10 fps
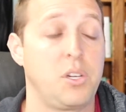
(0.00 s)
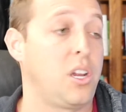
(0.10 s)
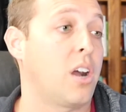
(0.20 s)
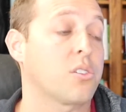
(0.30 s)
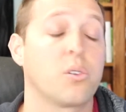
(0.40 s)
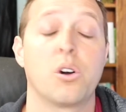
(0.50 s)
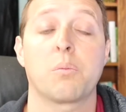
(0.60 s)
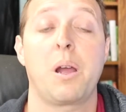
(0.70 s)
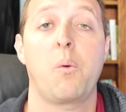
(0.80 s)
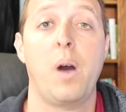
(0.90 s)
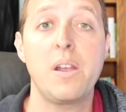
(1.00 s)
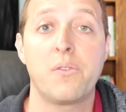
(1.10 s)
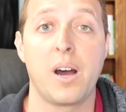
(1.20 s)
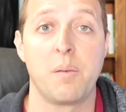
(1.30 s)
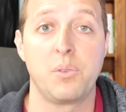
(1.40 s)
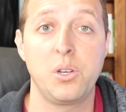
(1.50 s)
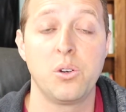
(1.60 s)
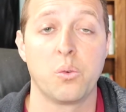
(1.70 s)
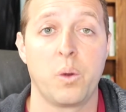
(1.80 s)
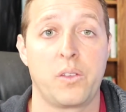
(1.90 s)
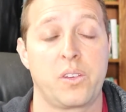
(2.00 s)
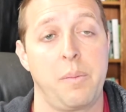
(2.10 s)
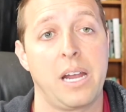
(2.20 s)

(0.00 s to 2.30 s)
She also hooked my wife up too with some